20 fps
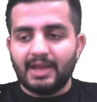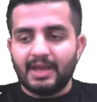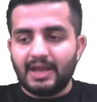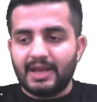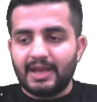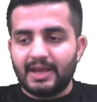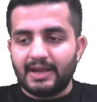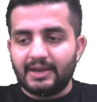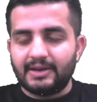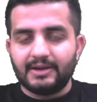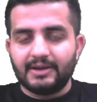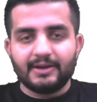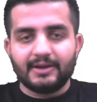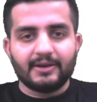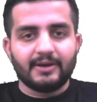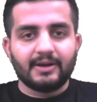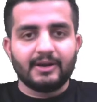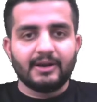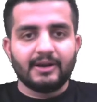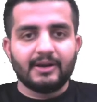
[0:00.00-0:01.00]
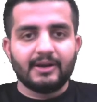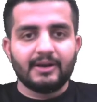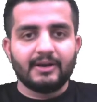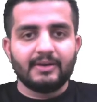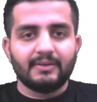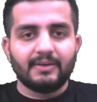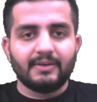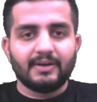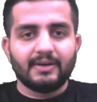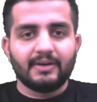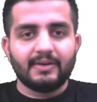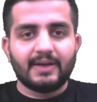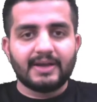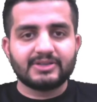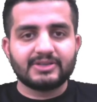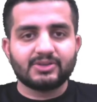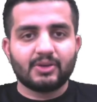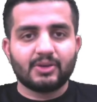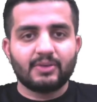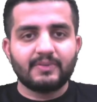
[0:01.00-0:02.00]
And
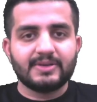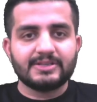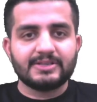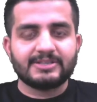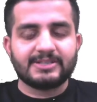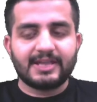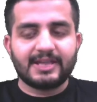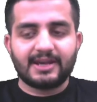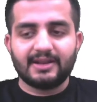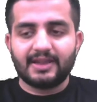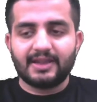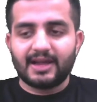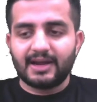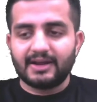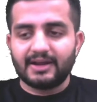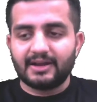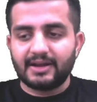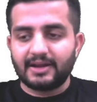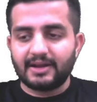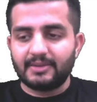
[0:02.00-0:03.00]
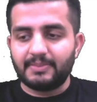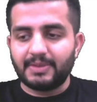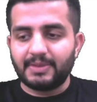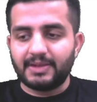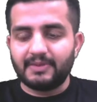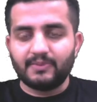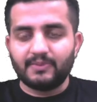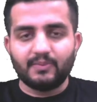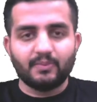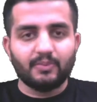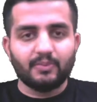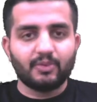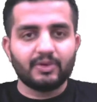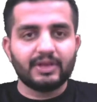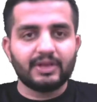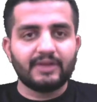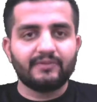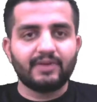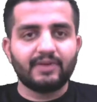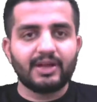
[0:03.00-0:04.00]
as always said that I'll be more
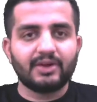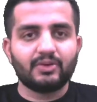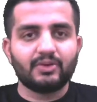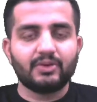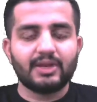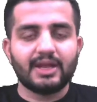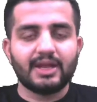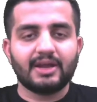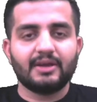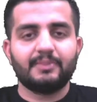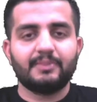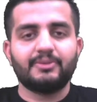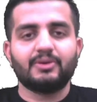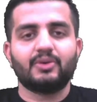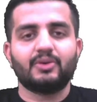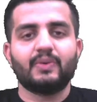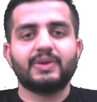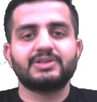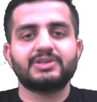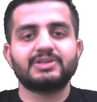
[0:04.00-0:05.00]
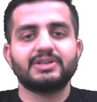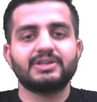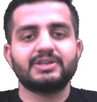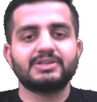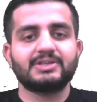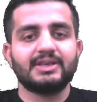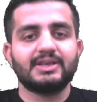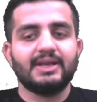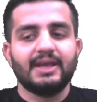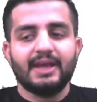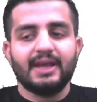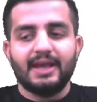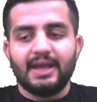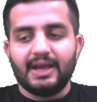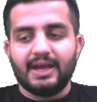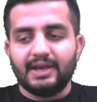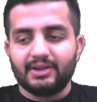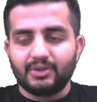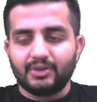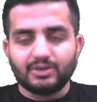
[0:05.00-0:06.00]
than willing to take up your questions.
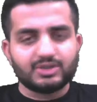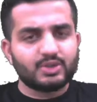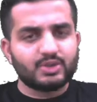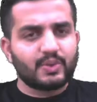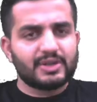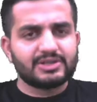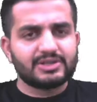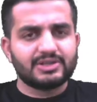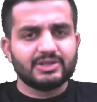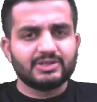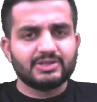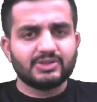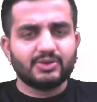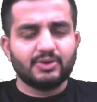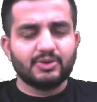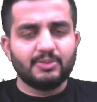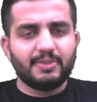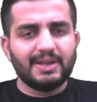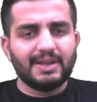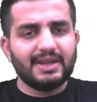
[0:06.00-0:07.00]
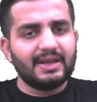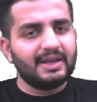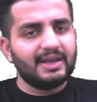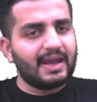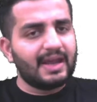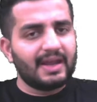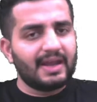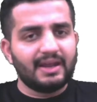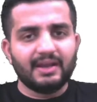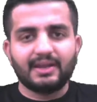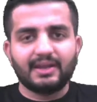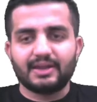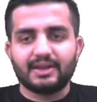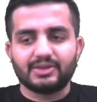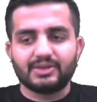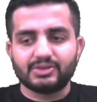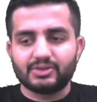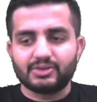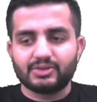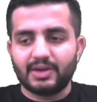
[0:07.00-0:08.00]
And those questions could be anything.
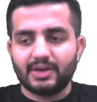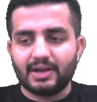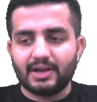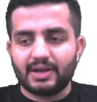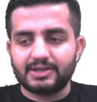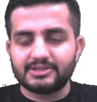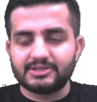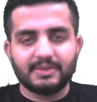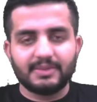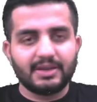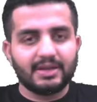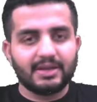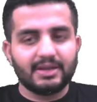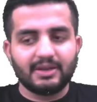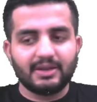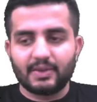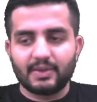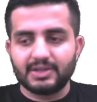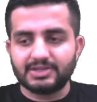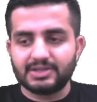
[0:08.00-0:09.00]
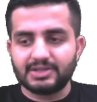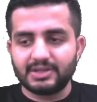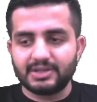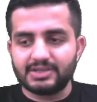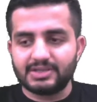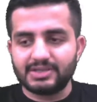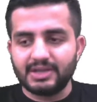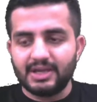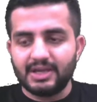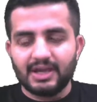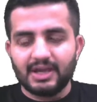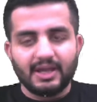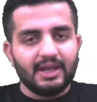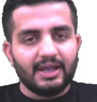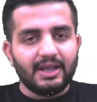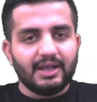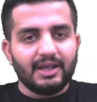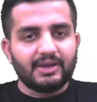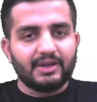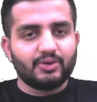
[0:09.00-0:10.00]
So you can ask me any questions.
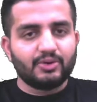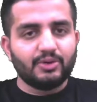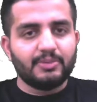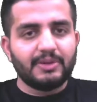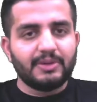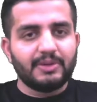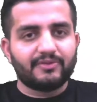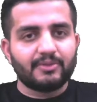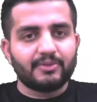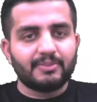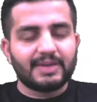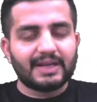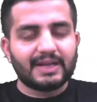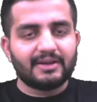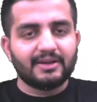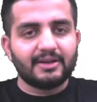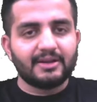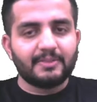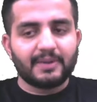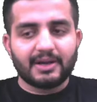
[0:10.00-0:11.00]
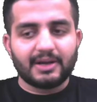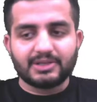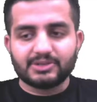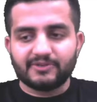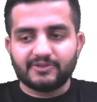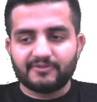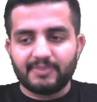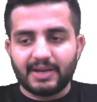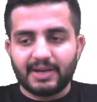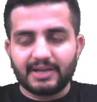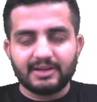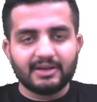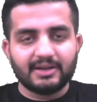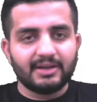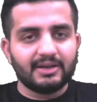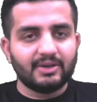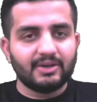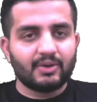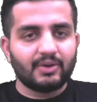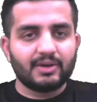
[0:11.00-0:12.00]
It could be from technical parts of
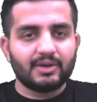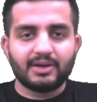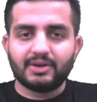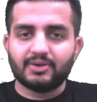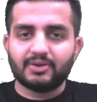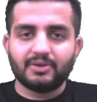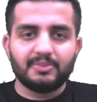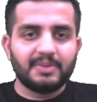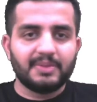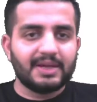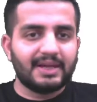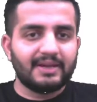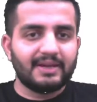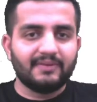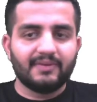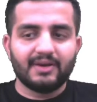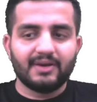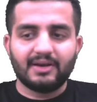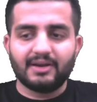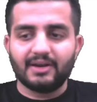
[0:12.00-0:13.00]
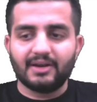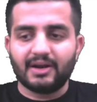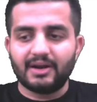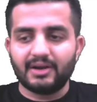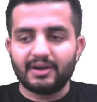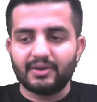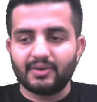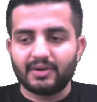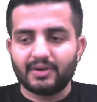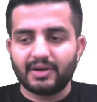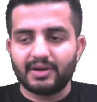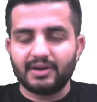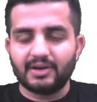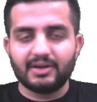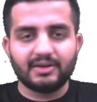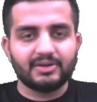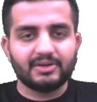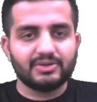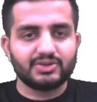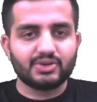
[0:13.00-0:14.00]
Python, or it could be anywhere regarding your
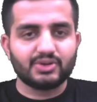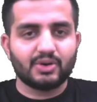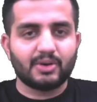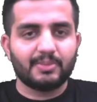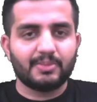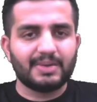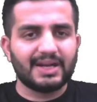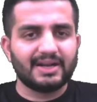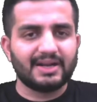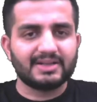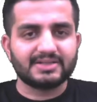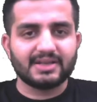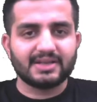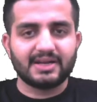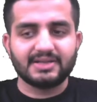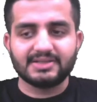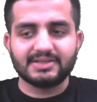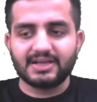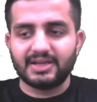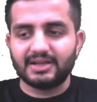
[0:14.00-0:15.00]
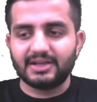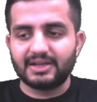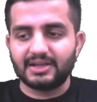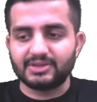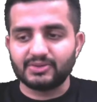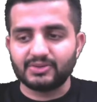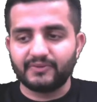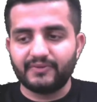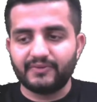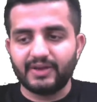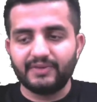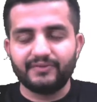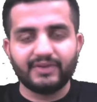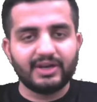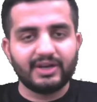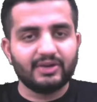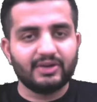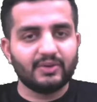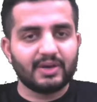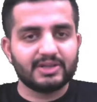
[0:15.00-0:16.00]
career, job, data science, anything. So feel
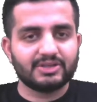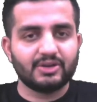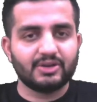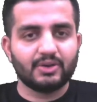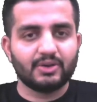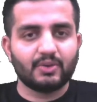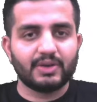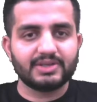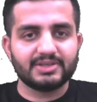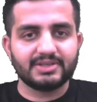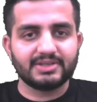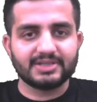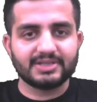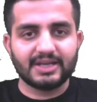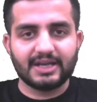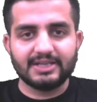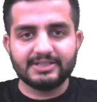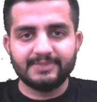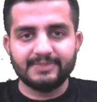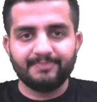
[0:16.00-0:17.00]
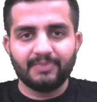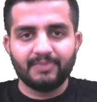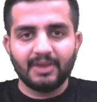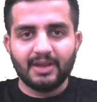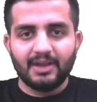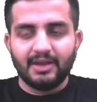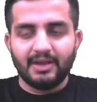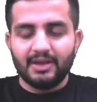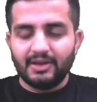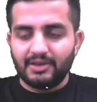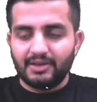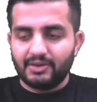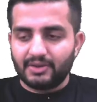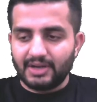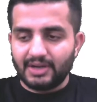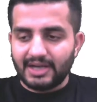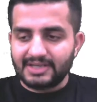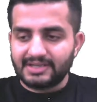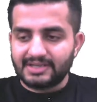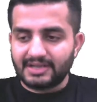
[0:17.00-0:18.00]
free to ask your questions, guys.
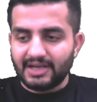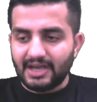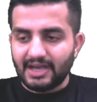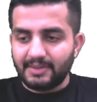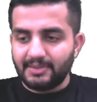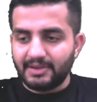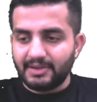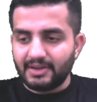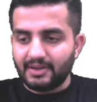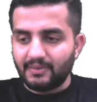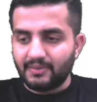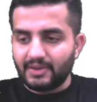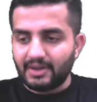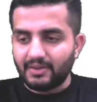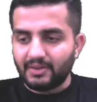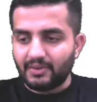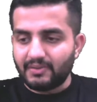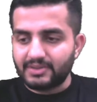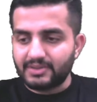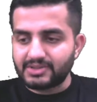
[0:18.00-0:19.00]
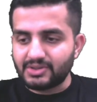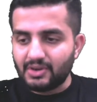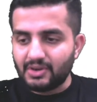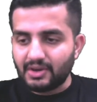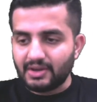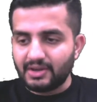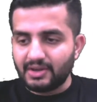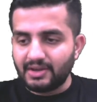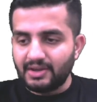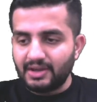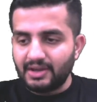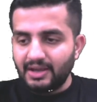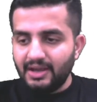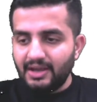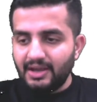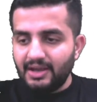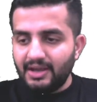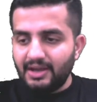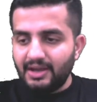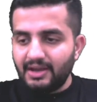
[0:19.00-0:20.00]
Utilize the time and then we can always talk.
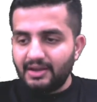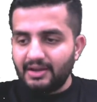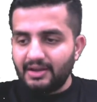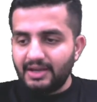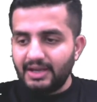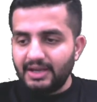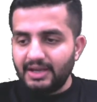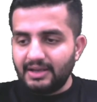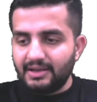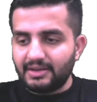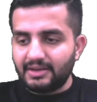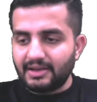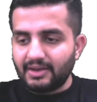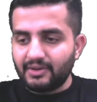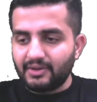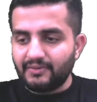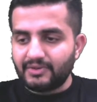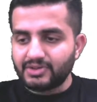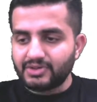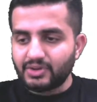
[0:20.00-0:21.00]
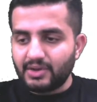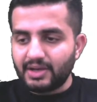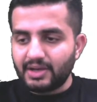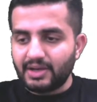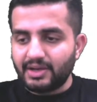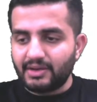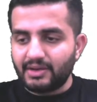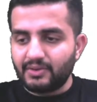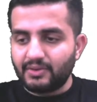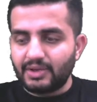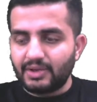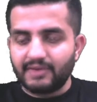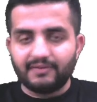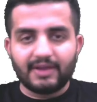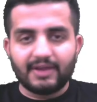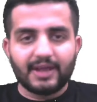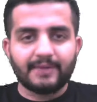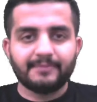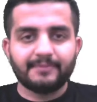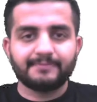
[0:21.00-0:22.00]
Hey Ali, thank you for joining in. Good
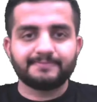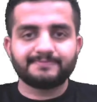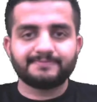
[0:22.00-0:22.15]
evening.